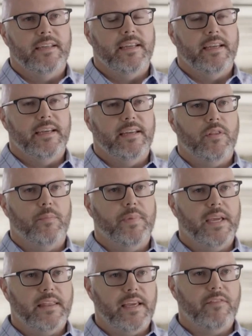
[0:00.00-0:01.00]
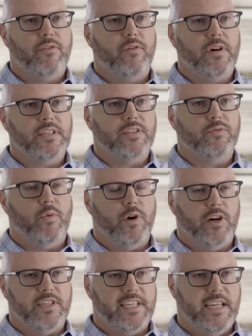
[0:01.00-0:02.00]
And the big thing for us is when
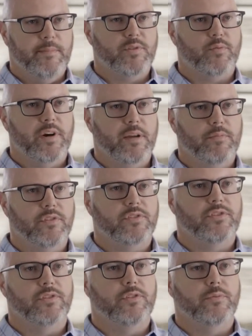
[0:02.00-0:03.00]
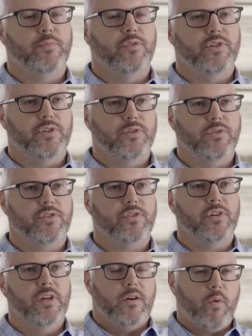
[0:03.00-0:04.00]
our teams were able to produce